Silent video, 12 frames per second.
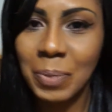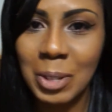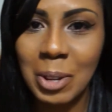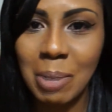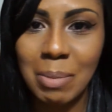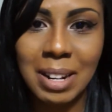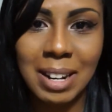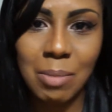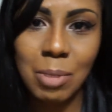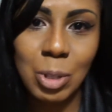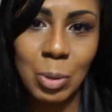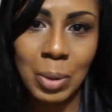You know what I mean? And
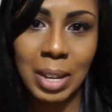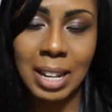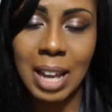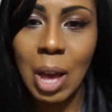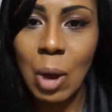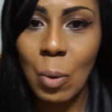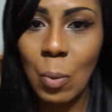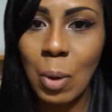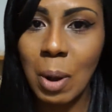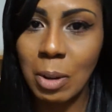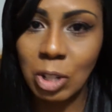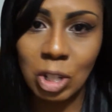in between,
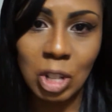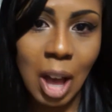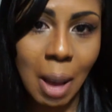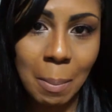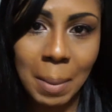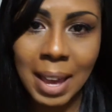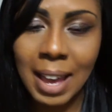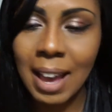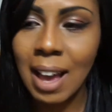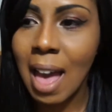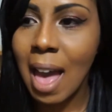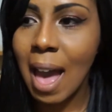we're
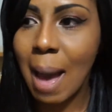shopping.